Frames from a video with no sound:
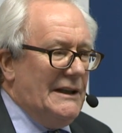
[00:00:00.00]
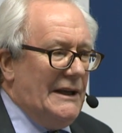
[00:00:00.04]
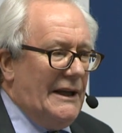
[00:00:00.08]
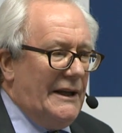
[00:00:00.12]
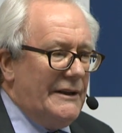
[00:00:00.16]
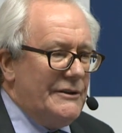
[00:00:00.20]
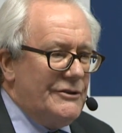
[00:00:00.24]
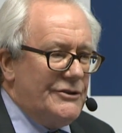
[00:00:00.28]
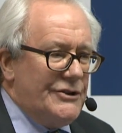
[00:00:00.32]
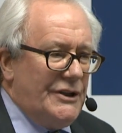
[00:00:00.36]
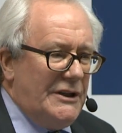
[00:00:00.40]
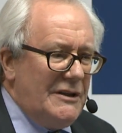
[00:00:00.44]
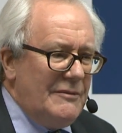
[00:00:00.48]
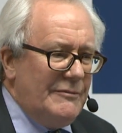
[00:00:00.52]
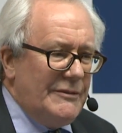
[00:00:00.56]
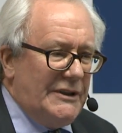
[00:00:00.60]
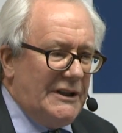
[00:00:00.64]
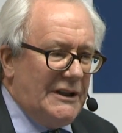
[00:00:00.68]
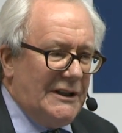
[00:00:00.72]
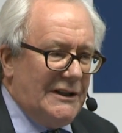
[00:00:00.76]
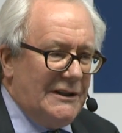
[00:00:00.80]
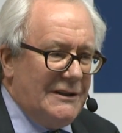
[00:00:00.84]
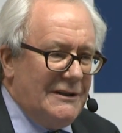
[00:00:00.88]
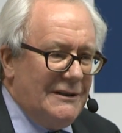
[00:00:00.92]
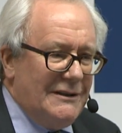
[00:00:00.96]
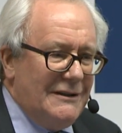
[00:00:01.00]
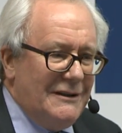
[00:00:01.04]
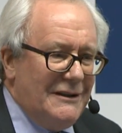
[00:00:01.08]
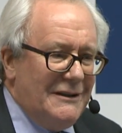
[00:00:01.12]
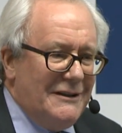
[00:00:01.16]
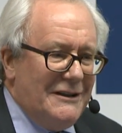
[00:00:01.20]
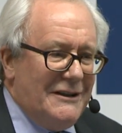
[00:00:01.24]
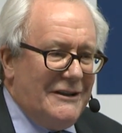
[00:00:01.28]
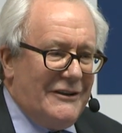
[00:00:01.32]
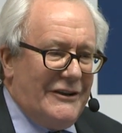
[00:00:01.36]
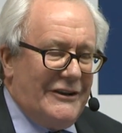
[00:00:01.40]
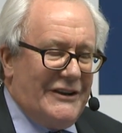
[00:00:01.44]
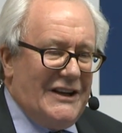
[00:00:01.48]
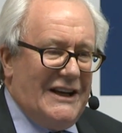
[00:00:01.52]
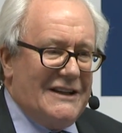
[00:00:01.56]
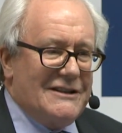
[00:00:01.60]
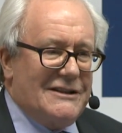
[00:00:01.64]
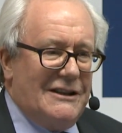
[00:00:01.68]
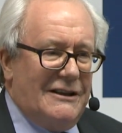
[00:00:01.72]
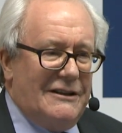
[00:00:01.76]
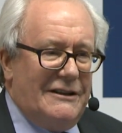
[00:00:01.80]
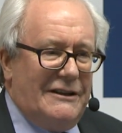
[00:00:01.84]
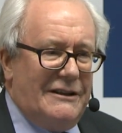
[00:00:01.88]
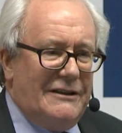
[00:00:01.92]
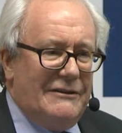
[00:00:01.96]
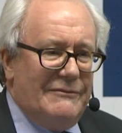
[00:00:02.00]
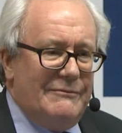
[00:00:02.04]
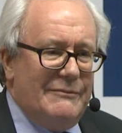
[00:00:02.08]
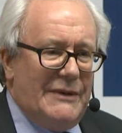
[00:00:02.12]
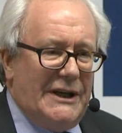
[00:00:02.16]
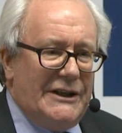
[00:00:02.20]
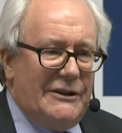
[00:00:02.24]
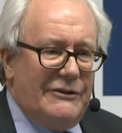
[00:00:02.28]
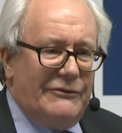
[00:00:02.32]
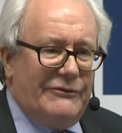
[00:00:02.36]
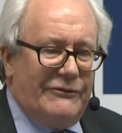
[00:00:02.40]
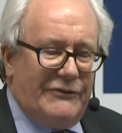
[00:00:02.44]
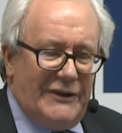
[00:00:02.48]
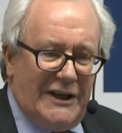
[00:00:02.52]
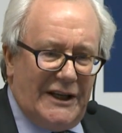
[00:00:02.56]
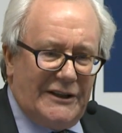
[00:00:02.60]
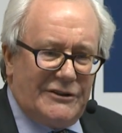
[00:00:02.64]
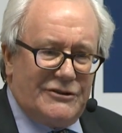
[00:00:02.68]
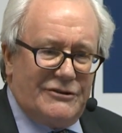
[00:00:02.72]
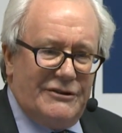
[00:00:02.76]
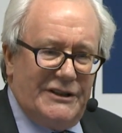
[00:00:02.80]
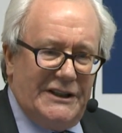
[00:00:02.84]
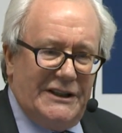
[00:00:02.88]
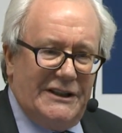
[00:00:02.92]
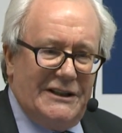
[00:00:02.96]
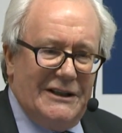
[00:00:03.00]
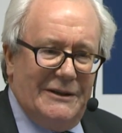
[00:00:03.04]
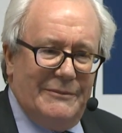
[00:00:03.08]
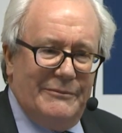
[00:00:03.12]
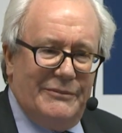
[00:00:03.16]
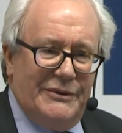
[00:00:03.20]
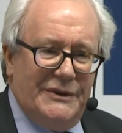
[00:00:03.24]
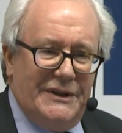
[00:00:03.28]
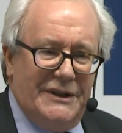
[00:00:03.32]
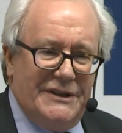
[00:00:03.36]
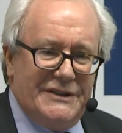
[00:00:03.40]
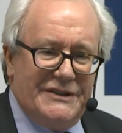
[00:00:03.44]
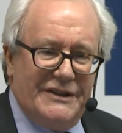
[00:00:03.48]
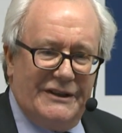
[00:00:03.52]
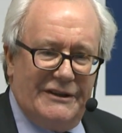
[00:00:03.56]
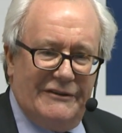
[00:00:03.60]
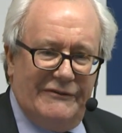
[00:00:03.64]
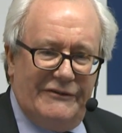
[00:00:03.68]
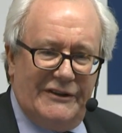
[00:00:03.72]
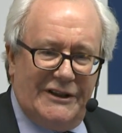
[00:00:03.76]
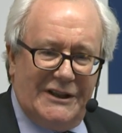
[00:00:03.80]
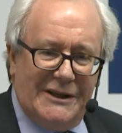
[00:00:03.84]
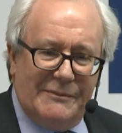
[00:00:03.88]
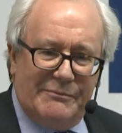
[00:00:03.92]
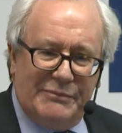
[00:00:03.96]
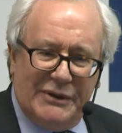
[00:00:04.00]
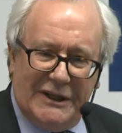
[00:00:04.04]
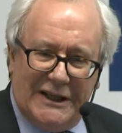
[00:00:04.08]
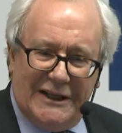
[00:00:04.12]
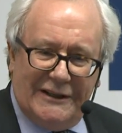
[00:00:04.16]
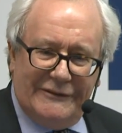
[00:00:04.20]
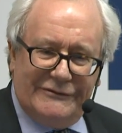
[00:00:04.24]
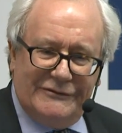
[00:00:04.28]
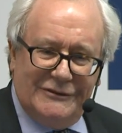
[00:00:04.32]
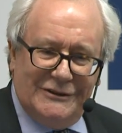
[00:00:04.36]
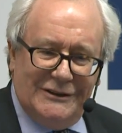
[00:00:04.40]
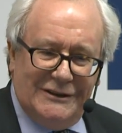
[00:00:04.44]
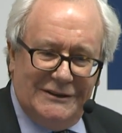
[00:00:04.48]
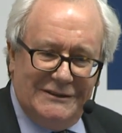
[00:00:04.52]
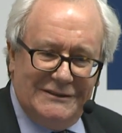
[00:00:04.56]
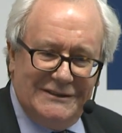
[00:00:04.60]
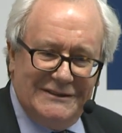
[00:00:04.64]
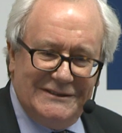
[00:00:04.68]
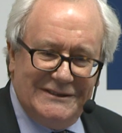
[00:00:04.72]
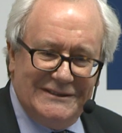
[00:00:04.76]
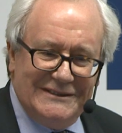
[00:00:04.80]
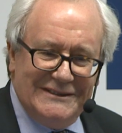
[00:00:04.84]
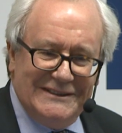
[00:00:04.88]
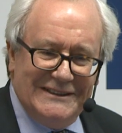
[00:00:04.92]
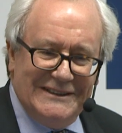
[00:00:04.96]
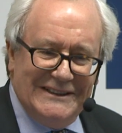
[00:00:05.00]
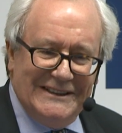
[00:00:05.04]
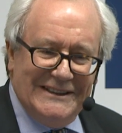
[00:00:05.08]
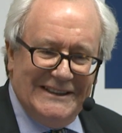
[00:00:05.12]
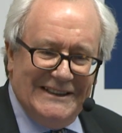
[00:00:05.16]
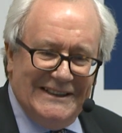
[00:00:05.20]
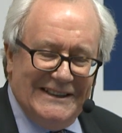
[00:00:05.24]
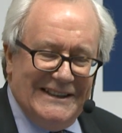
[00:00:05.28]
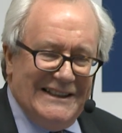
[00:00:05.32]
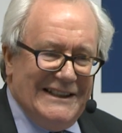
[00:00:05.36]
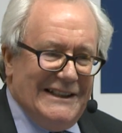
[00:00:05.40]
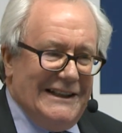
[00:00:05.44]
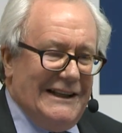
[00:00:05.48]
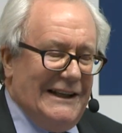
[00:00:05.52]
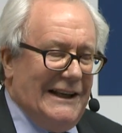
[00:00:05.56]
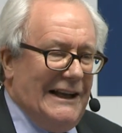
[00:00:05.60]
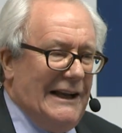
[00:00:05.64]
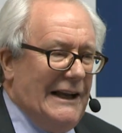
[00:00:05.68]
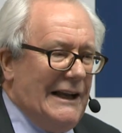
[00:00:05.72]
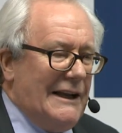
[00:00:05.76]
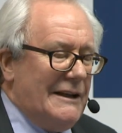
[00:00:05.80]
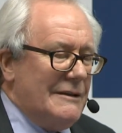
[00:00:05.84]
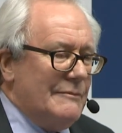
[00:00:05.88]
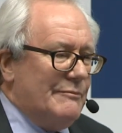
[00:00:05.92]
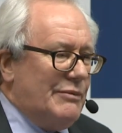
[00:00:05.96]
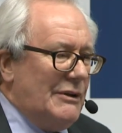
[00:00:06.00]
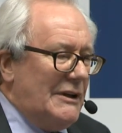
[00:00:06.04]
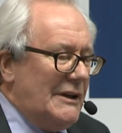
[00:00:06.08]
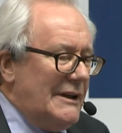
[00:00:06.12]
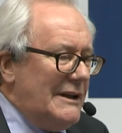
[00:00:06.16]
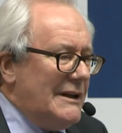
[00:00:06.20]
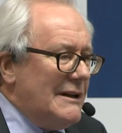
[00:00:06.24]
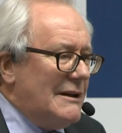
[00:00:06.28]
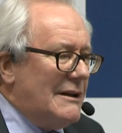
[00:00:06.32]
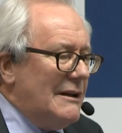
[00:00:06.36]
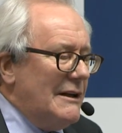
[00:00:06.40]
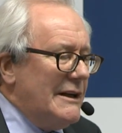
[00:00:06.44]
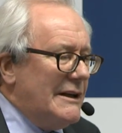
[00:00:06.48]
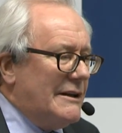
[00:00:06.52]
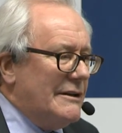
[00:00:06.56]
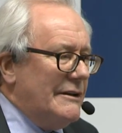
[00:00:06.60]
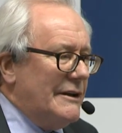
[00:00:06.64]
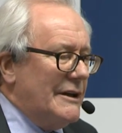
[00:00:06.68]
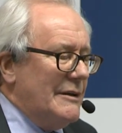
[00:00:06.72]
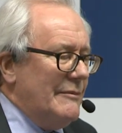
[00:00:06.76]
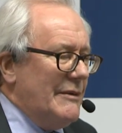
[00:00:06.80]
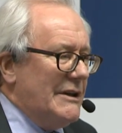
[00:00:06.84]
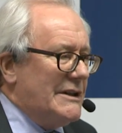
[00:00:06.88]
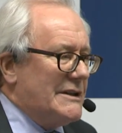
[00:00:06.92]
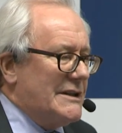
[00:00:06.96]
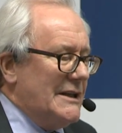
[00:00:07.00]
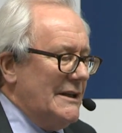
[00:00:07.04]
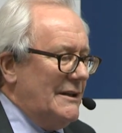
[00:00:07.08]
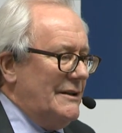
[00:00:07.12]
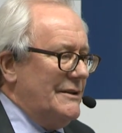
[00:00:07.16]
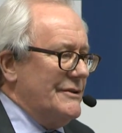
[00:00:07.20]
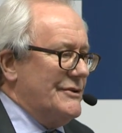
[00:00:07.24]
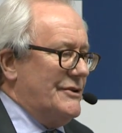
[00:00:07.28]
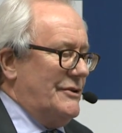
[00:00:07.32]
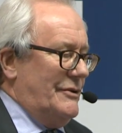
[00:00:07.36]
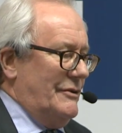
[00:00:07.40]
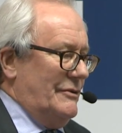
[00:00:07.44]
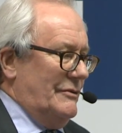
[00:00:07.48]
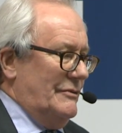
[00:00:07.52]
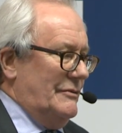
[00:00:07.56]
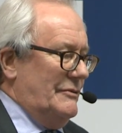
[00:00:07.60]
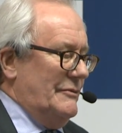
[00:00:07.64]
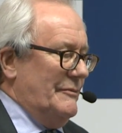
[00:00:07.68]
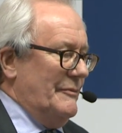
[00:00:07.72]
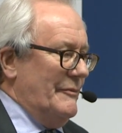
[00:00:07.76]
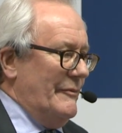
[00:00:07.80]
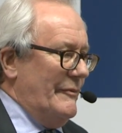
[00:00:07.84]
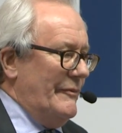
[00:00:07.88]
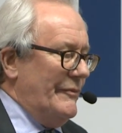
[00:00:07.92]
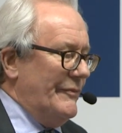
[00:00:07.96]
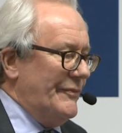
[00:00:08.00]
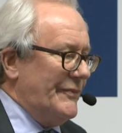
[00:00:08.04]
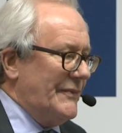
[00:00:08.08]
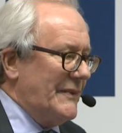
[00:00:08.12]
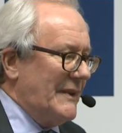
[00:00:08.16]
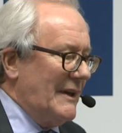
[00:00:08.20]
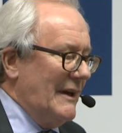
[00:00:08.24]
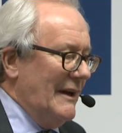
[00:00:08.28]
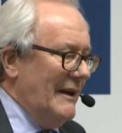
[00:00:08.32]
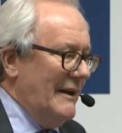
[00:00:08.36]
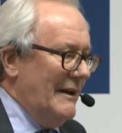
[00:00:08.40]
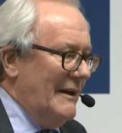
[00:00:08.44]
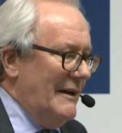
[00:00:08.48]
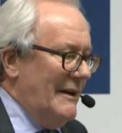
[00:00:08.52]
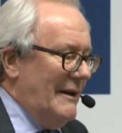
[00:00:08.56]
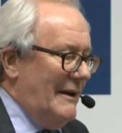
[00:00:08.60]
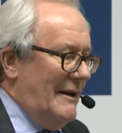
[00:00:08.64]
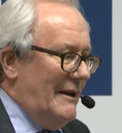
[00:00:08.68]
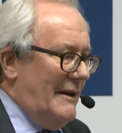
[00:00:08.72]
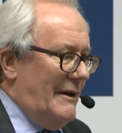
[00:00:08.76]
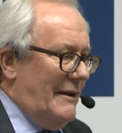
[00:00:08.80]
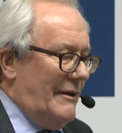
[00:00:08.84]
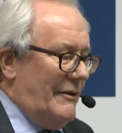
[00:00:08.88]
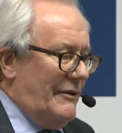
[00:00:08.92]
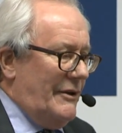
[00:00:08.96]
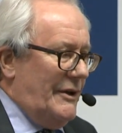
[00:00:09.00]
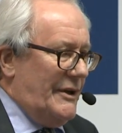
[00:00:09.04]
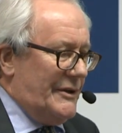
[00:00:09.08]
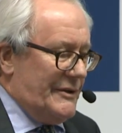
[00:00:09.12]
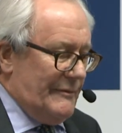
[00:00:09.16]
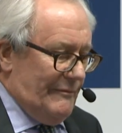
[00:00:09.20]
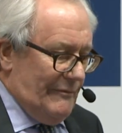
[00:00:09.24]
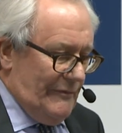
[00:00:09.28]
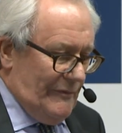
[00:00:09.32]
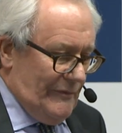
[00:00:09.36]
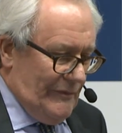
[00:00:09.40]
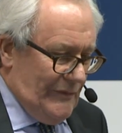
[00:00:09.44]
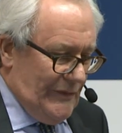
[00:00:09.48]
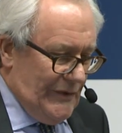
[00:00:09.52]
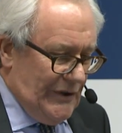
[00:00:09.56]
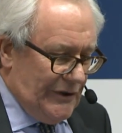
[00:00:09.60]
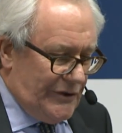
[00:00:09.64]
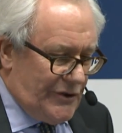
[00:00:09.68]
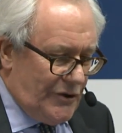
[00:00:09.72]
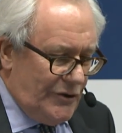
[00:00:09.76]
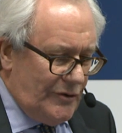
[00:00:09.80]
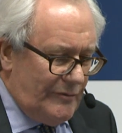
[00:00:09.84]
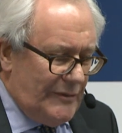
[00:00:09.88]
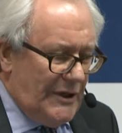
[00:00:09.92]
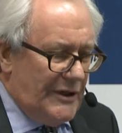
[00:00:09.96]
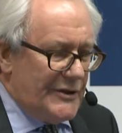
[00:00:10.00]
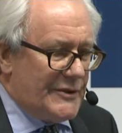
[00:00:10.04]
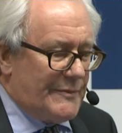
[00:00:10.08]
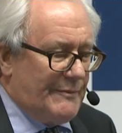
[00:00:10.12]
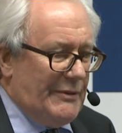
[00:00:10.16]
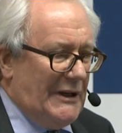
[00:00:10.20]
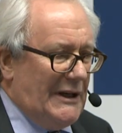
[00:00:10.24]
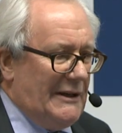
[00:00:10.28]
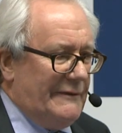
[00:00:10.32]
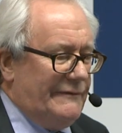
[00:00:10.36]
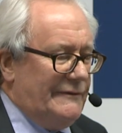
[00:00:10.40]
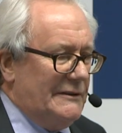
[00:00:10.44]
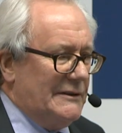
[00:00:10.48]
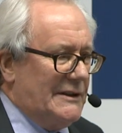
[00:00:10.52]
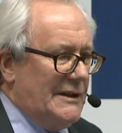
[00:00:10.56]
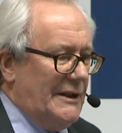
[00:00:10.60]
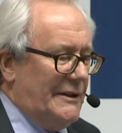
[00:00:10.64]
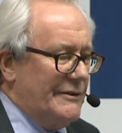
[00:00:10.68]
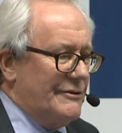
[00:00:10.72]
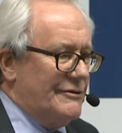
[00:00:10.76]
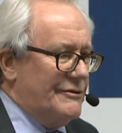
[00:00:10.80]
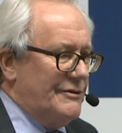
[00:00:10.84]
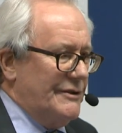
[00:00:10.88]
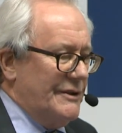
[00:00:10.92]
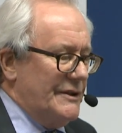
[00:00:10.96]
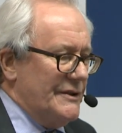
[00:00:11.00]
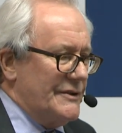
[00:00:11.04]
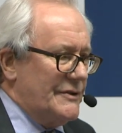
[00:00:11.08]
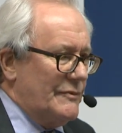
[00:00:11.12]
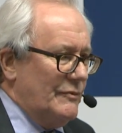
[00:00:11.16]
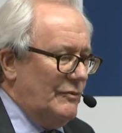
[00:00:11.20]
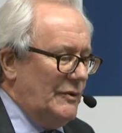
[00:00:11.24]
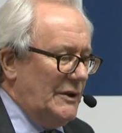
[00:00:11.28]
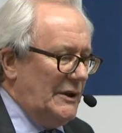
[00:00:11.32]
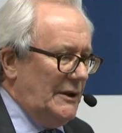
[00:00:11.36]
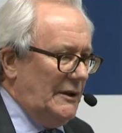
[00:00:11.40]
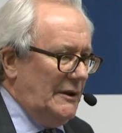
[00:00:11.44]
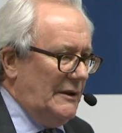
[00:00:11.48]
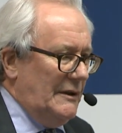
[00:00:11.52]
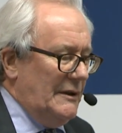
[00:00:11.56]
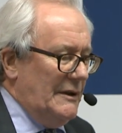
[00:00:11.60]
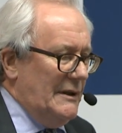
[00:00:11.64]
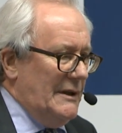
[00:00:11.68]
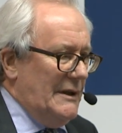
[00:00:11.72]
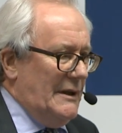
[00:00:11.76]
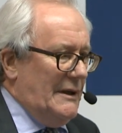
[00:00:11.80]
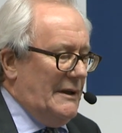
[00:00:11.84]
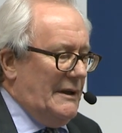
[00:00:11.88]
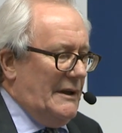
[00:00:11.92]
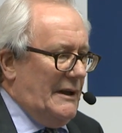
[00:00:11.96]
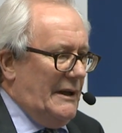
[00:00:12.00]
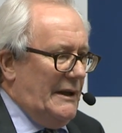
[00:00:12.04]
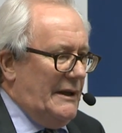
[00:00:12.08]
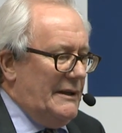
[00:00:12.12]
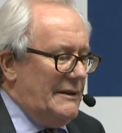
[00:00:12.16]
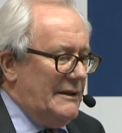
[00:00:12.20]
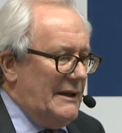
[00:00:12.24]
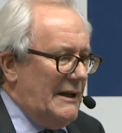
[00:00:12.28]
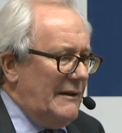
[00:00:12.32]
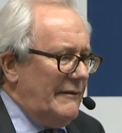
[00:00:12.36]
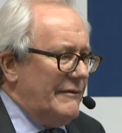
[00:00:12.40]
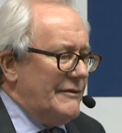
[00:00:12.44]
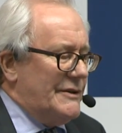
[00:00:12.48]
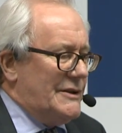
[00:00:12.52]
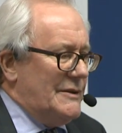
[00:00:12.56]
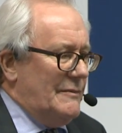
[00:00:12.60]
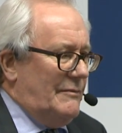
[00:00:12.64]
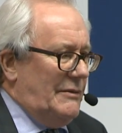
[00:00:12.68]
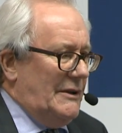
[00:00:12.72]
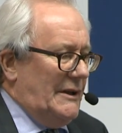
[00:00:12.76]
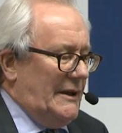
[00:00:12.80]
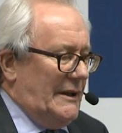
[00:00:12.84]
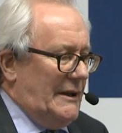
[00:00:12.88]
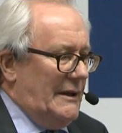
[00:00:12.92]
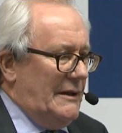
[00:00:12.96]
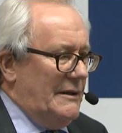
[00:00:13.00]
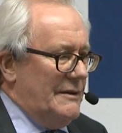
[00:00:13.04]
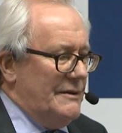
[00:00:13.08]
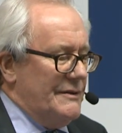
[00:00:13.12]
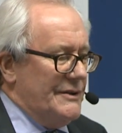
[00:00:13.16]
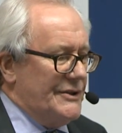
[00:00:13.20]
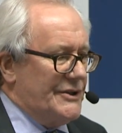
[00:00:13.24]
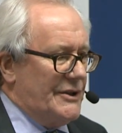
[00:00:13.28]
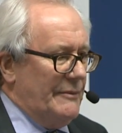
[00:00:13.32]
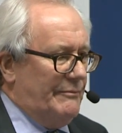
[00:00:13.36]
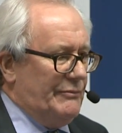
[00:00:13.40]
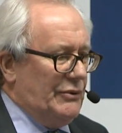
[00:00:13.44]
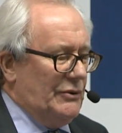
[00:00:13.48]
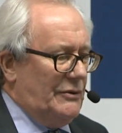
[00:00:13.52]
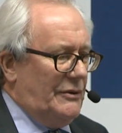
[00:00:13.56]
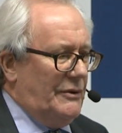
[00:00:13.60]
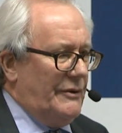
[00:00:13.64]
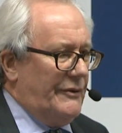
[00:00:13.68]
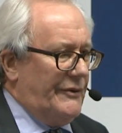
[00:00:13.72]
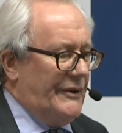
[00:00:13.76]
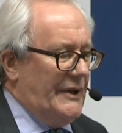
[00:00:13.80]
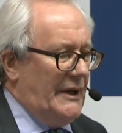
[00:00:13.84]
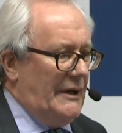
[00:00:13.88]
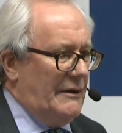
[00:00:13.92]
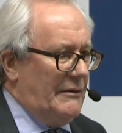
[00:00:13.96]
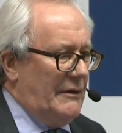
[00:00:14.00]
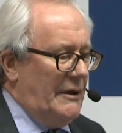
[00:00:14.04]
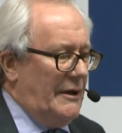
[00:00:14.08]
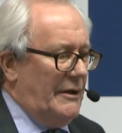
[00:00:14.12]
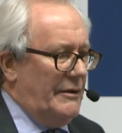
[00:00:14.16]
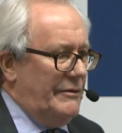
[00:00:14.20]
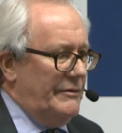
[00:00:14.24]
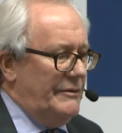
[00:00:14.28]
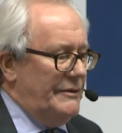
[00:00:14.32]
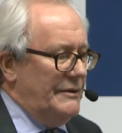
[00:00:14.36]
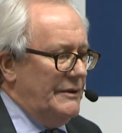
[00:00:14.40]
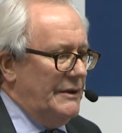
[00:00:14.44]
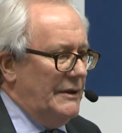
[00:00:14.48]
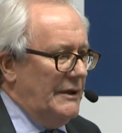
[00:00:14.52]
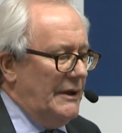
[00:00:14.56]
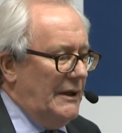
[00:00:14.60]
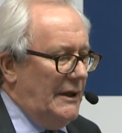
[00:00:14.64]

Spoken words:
and Germany, that has a lot of manufacturing companies that are very powerful. And political economy tells you that the two most powerful countries will inevitably support their own